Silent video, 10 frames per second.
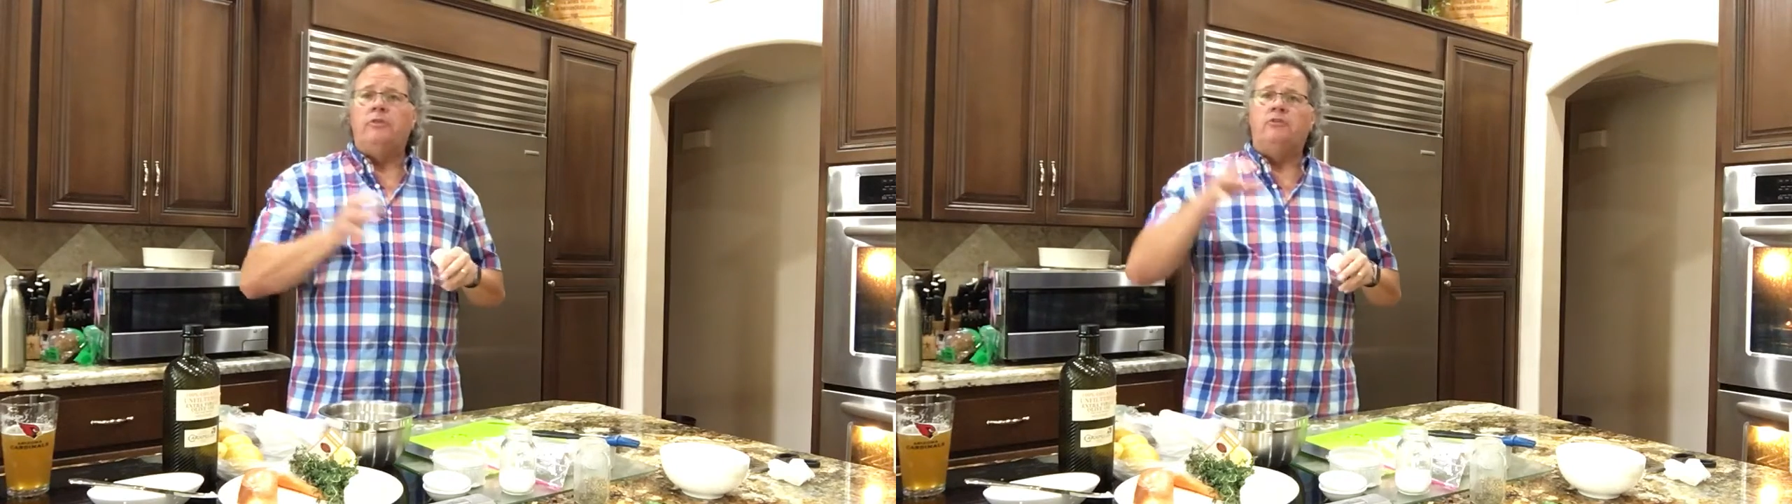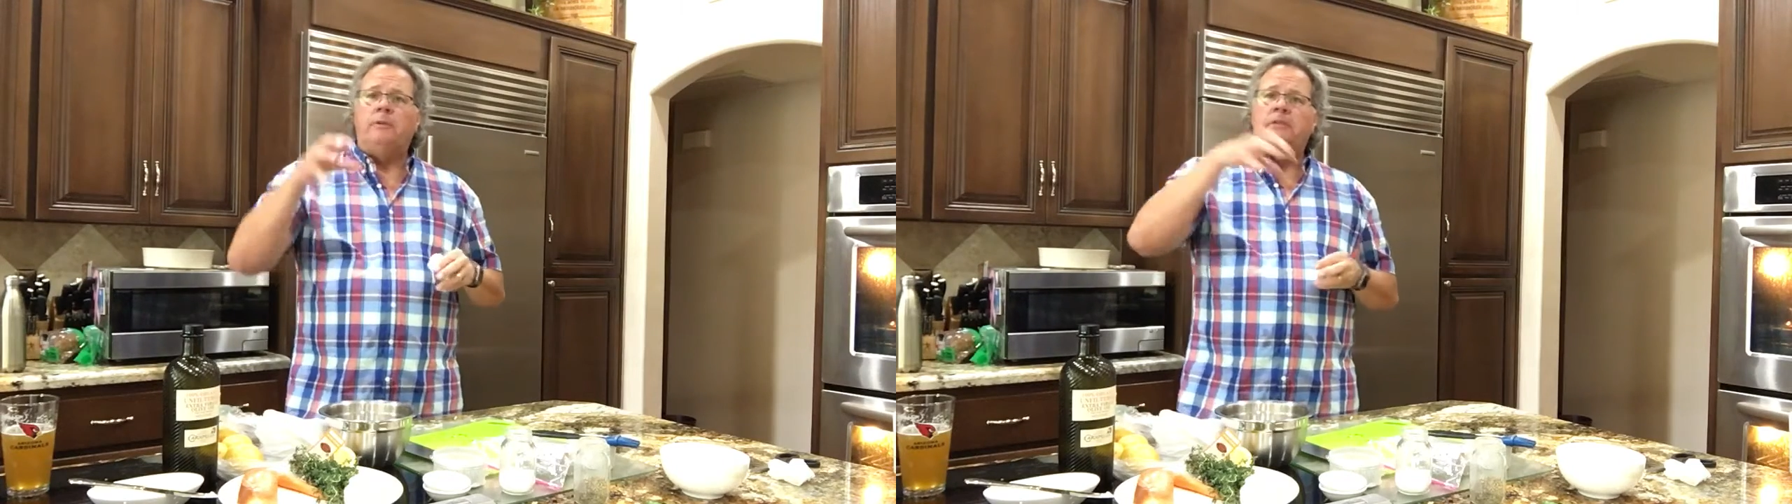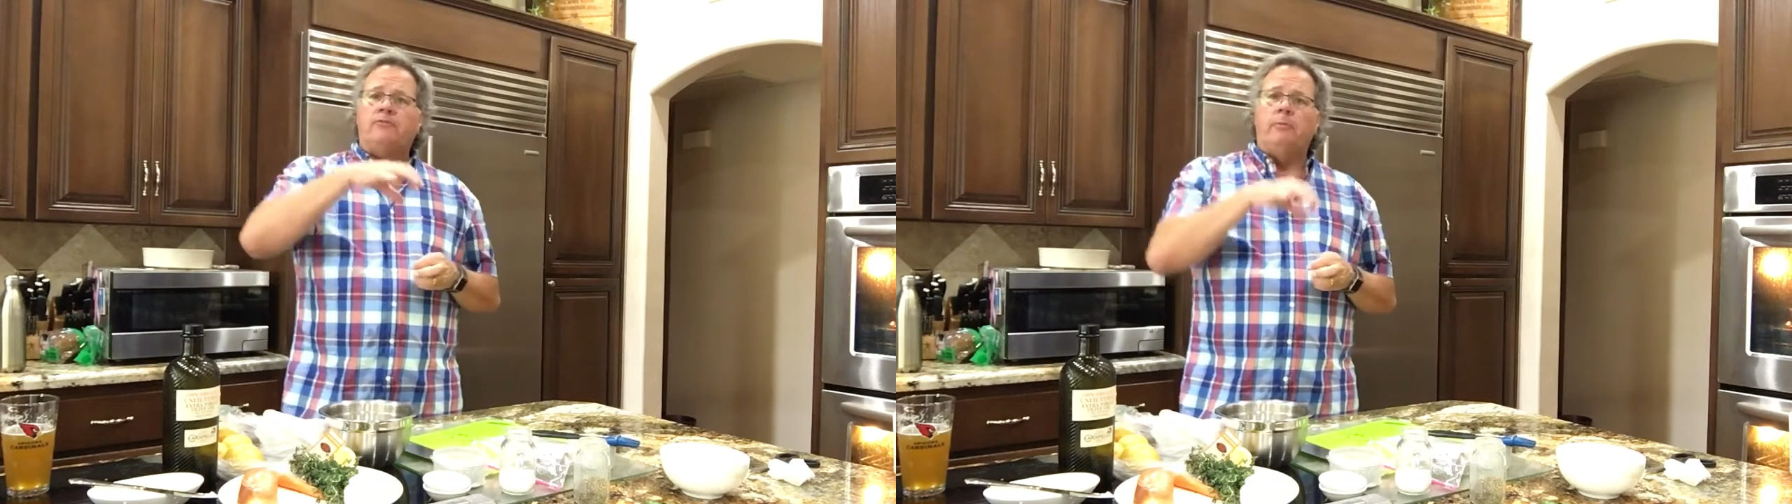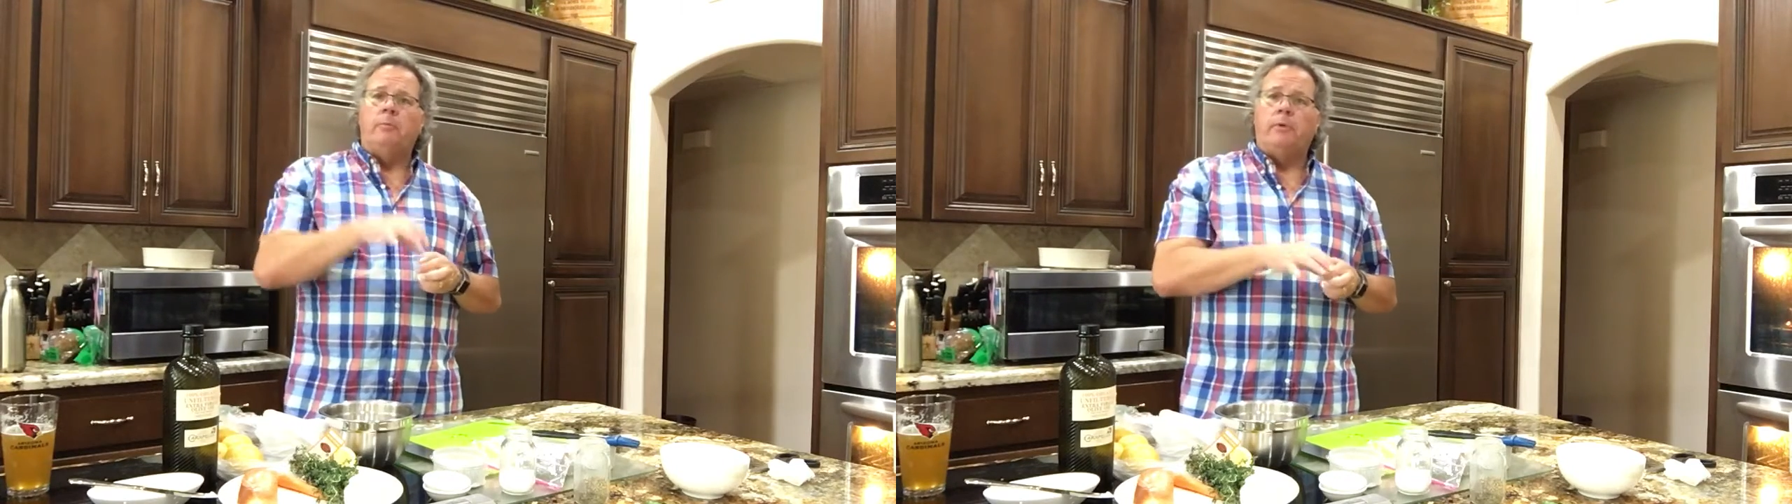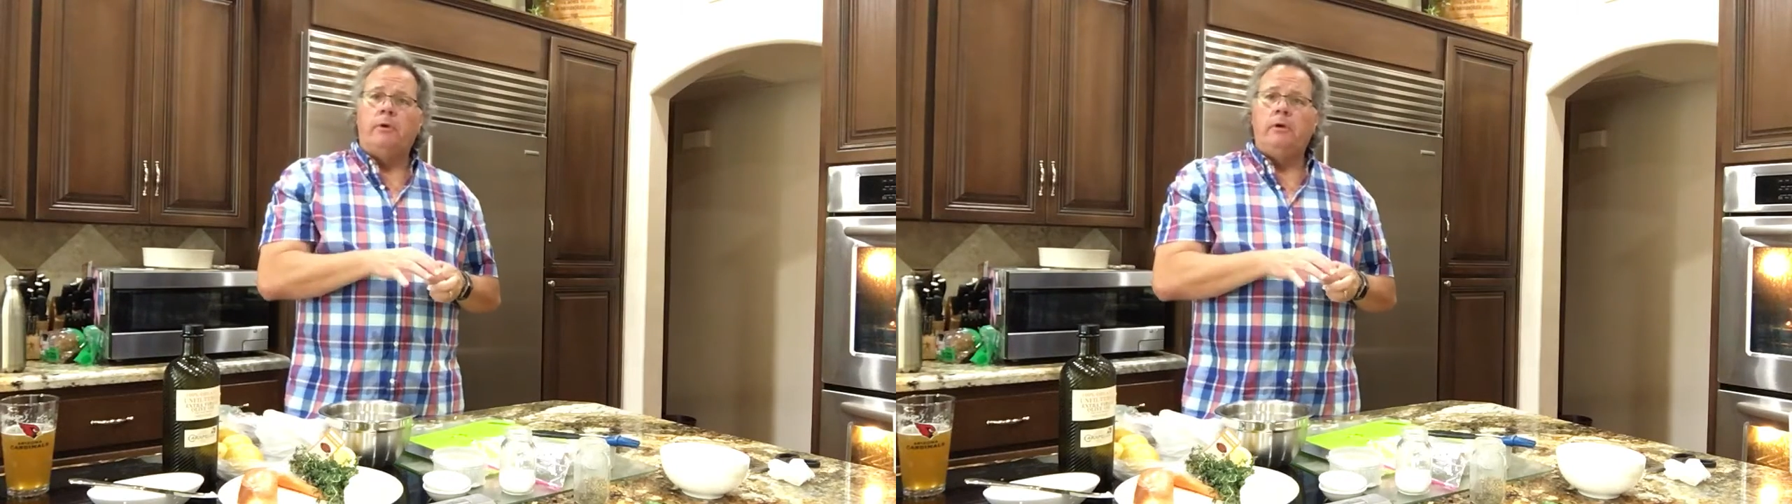the drippings from the
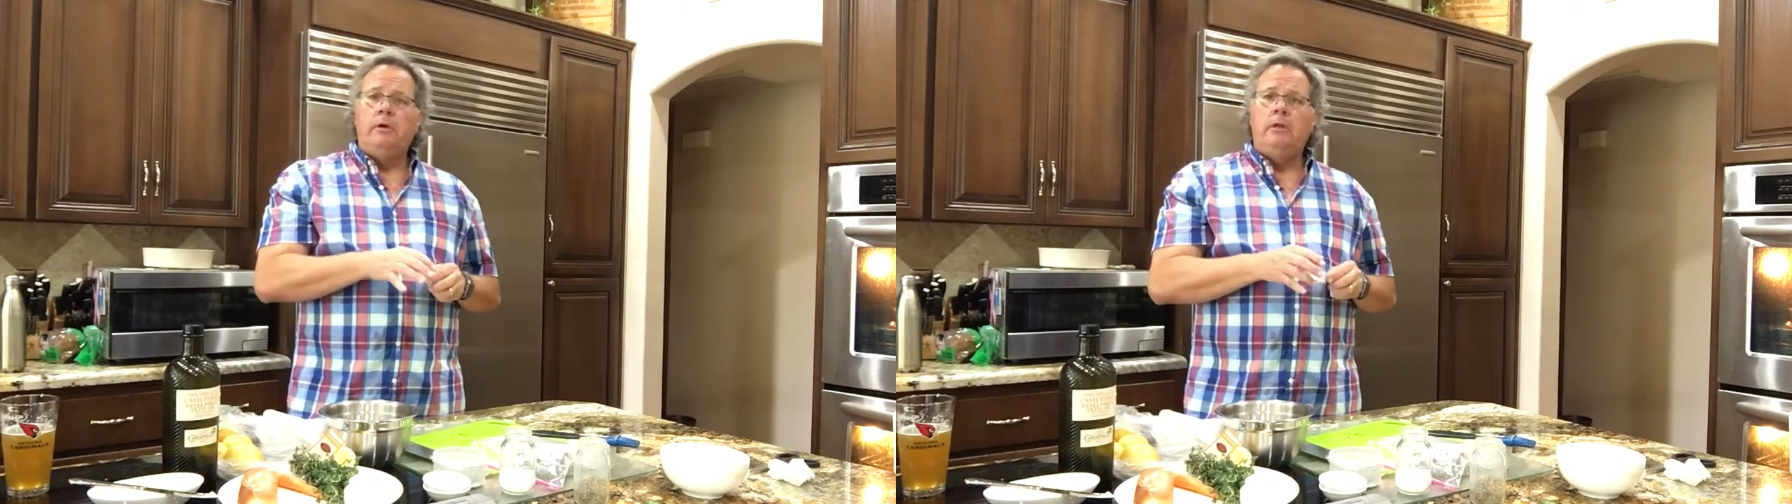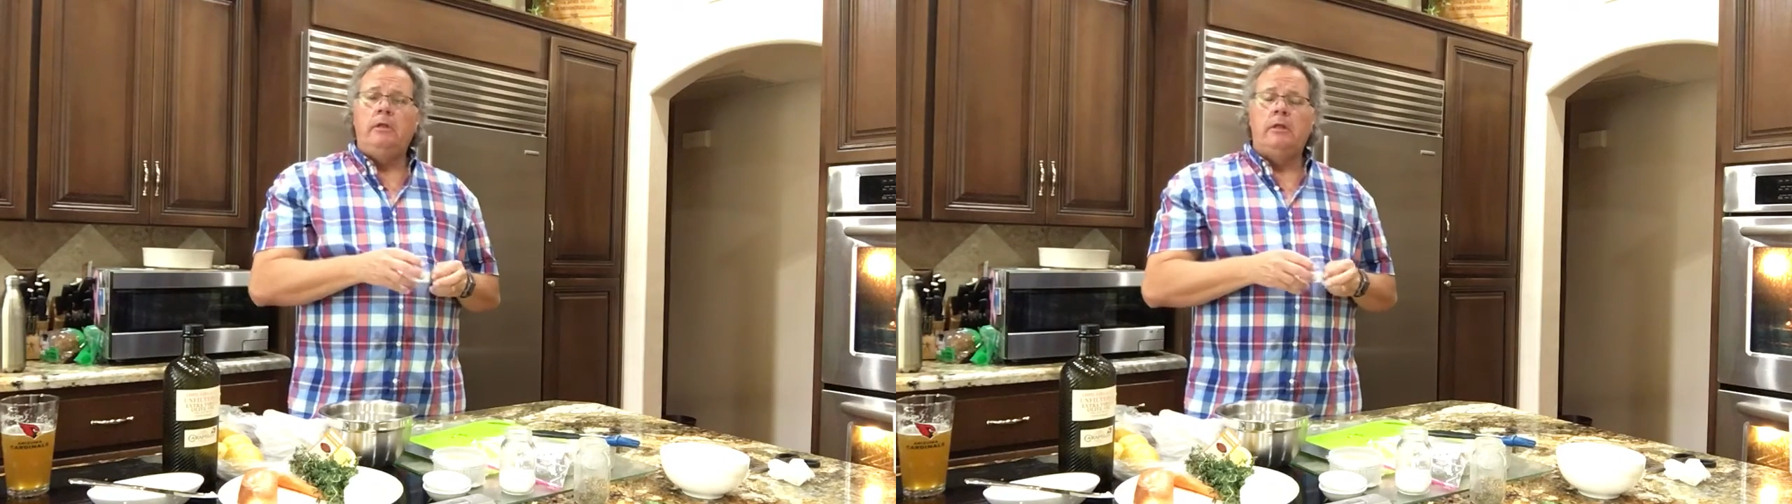bird,